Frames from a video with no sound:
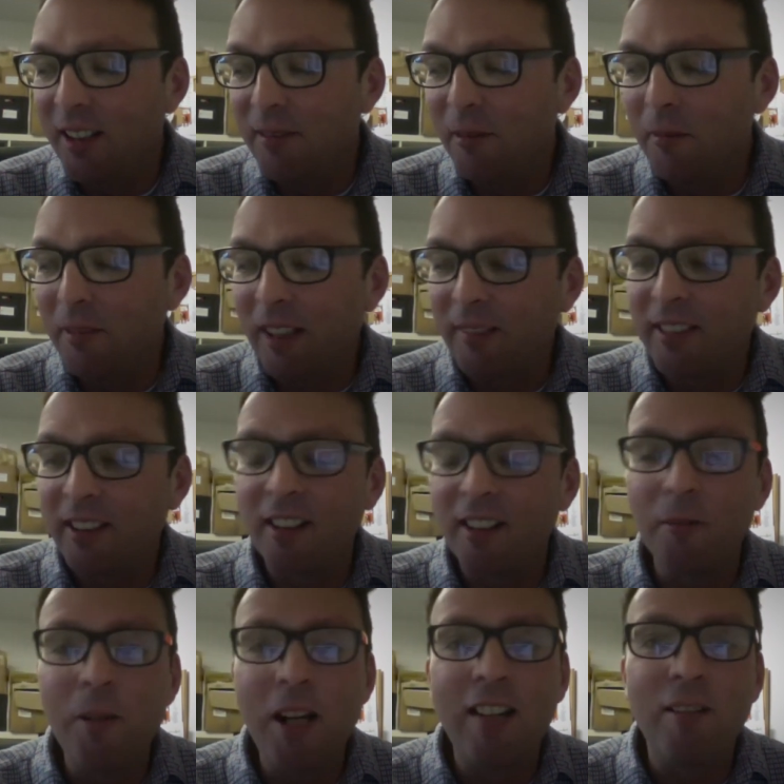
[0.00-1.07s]
everyone will have to kind
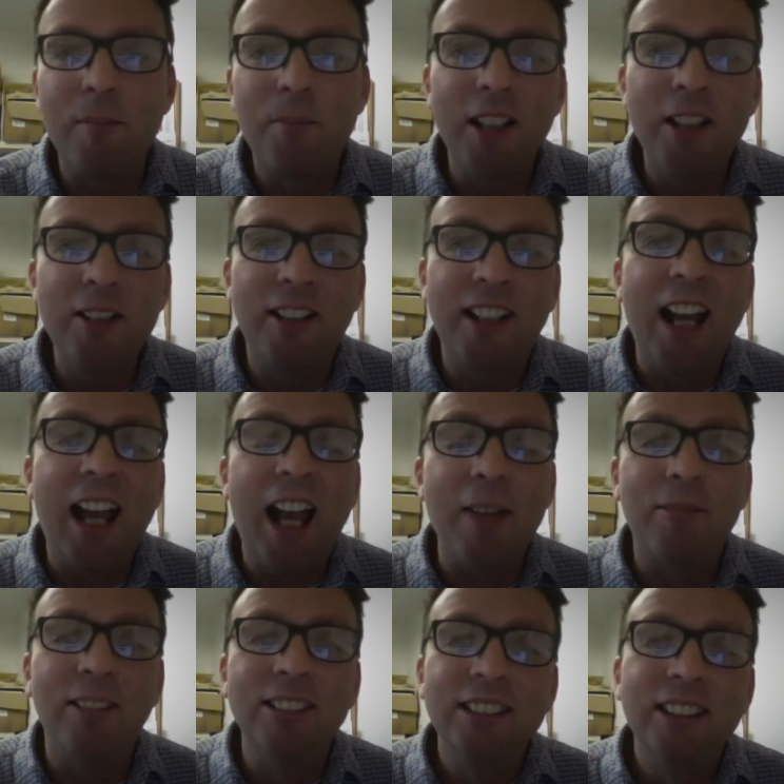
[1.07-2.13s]
of wear a blue cap
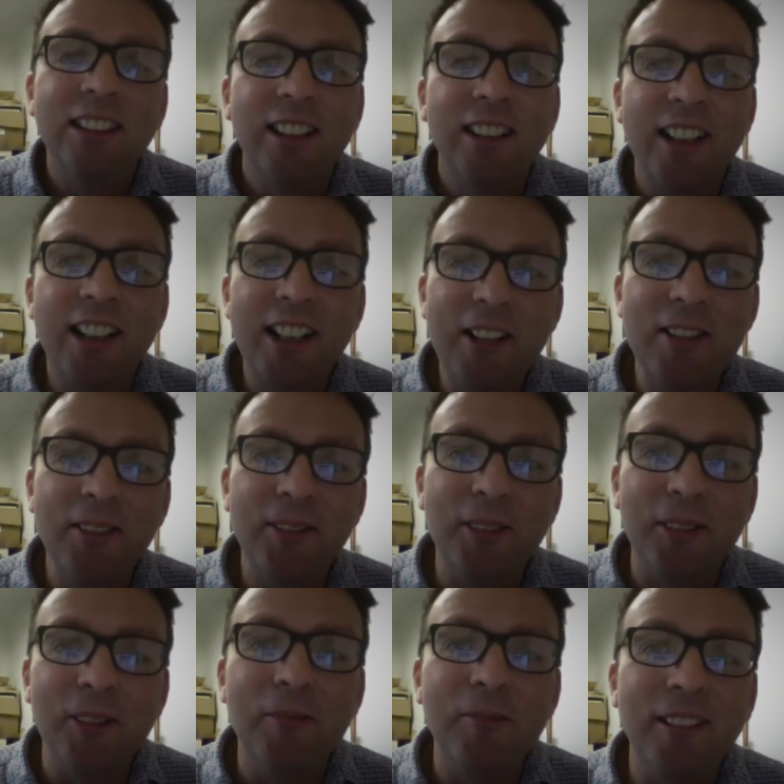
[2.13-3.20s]
and a mm-hmm.
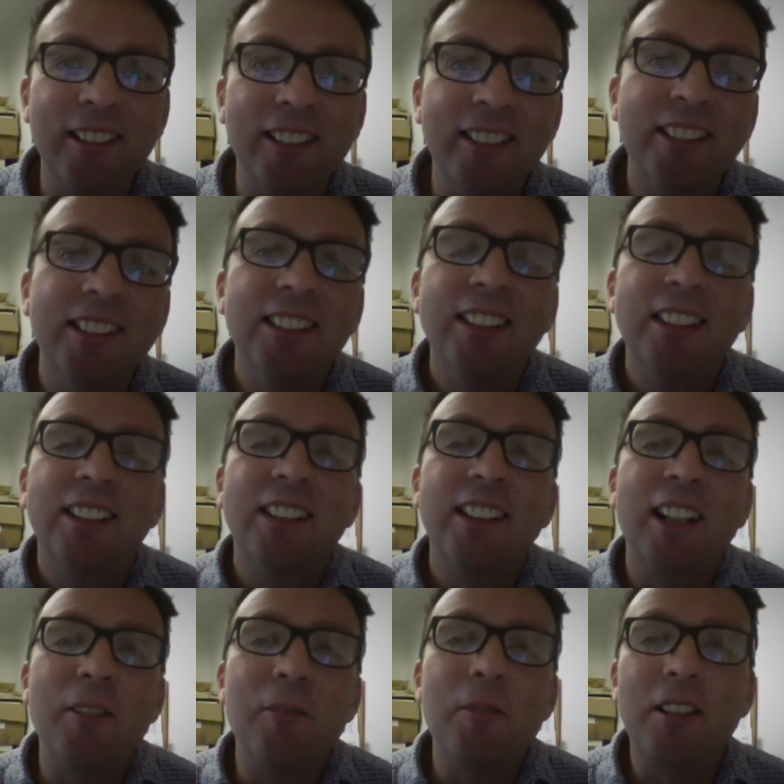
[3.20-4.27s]
uniform and you
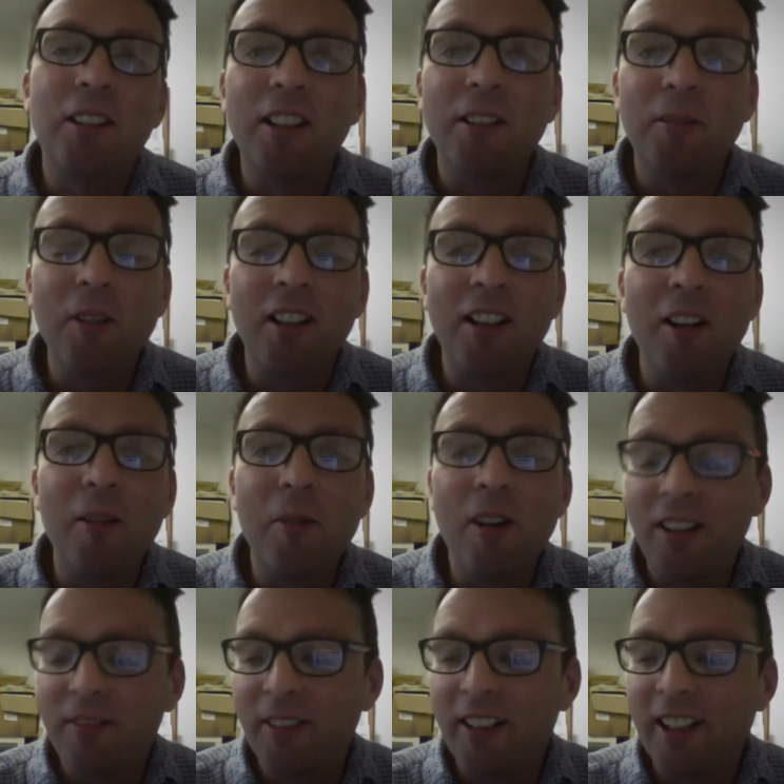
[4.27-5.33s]
know go, go
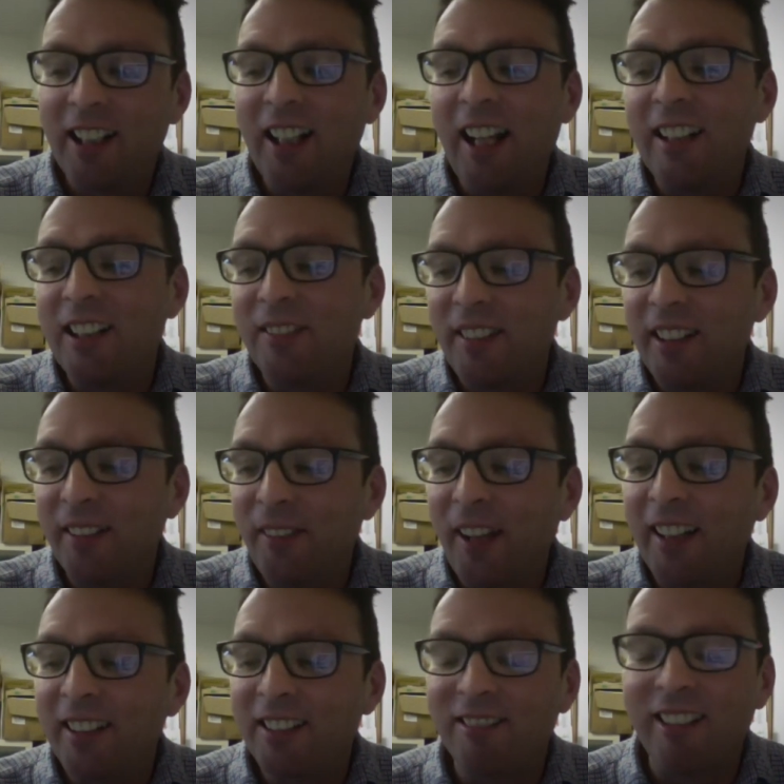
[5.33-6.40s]
work for the collective in the
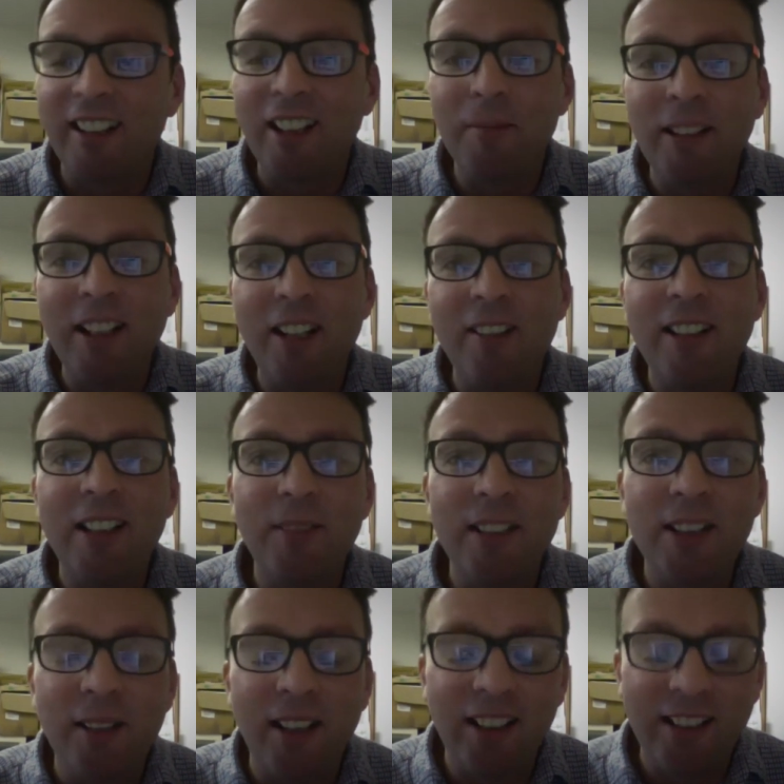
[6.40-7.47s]
factory and there'll be no
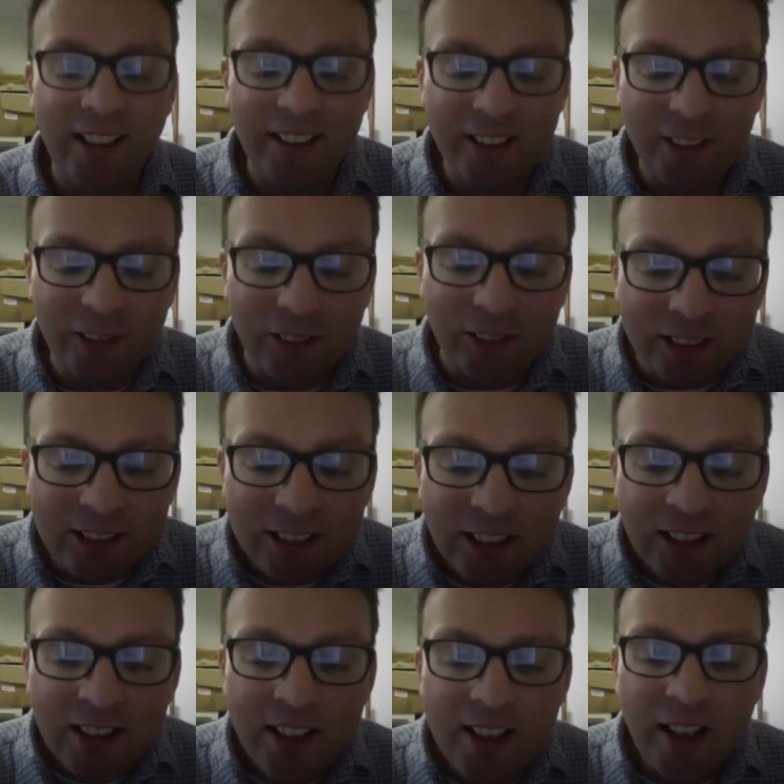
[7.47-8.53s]
individuality at all
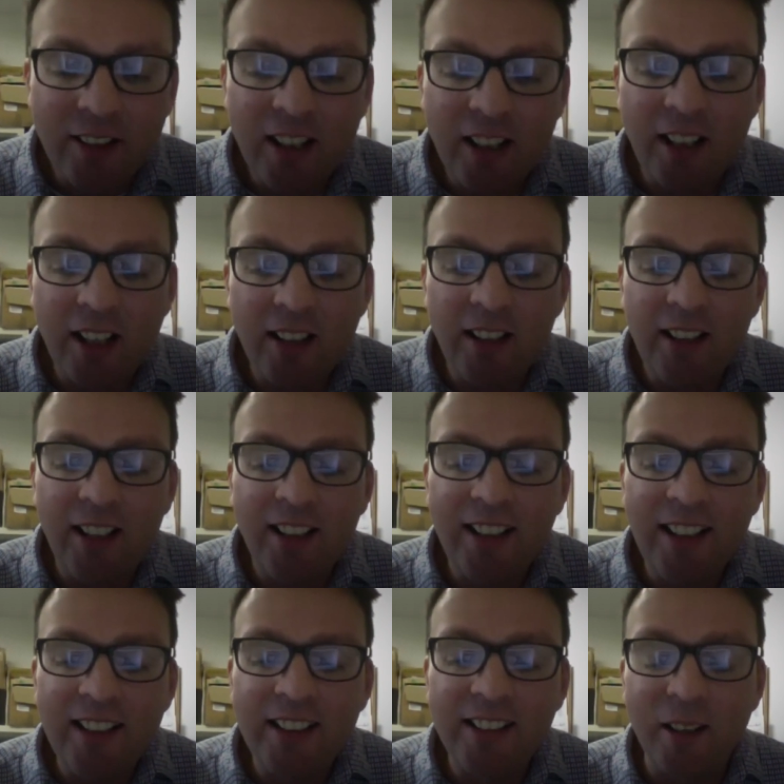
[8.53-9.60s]
so yeah. at, at,
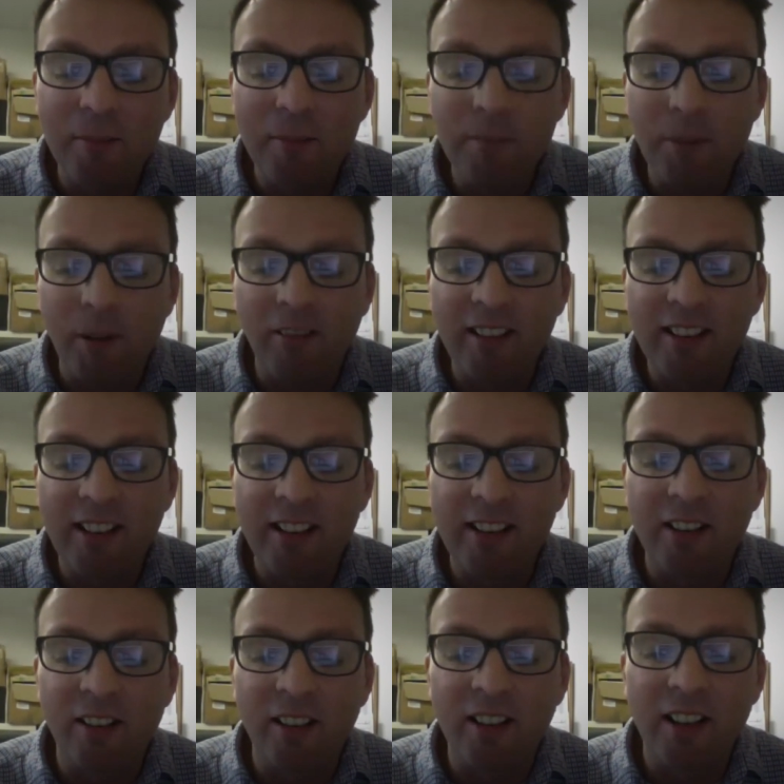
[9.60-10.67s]
least um, boris has
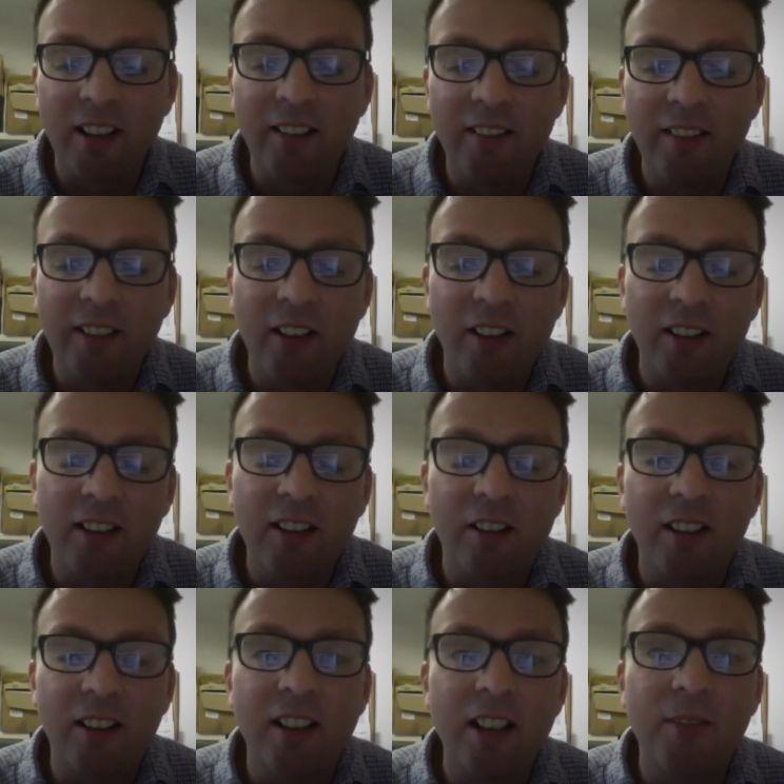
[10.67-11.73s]
got a kind of got, got
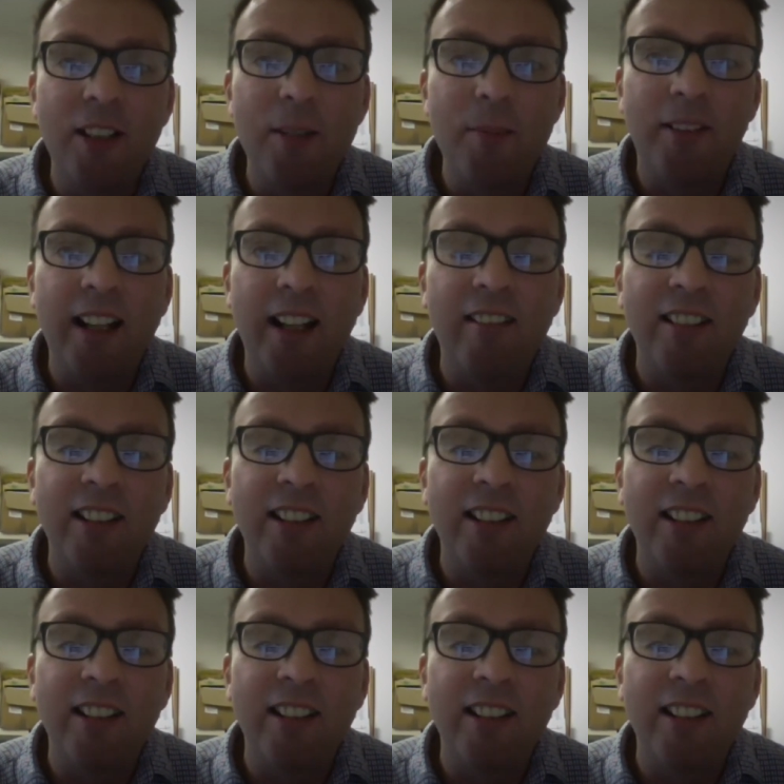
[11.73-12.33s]
a kind of libertarian